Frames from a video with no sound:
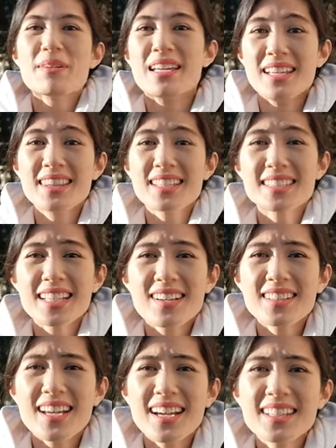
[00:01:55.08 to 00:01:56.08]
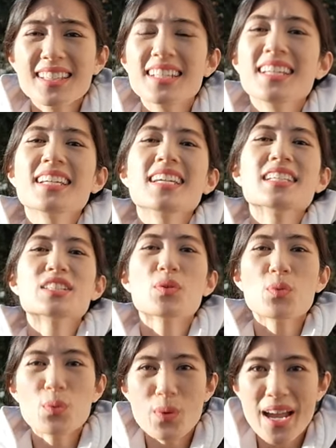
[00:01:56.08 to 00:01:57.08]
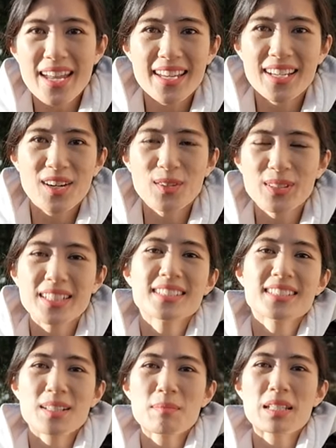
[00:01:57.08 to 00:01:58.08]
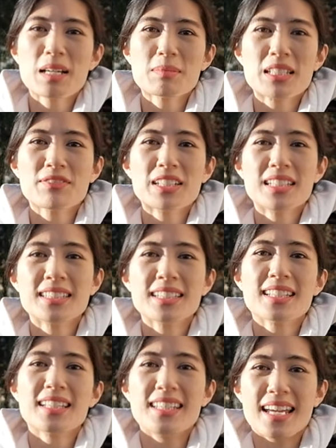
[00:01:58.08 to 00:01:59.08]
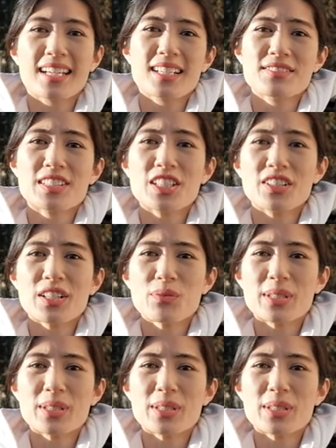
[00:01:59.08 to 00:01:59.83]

But in the South Island, it gets way colder, sometimes even into the negatives during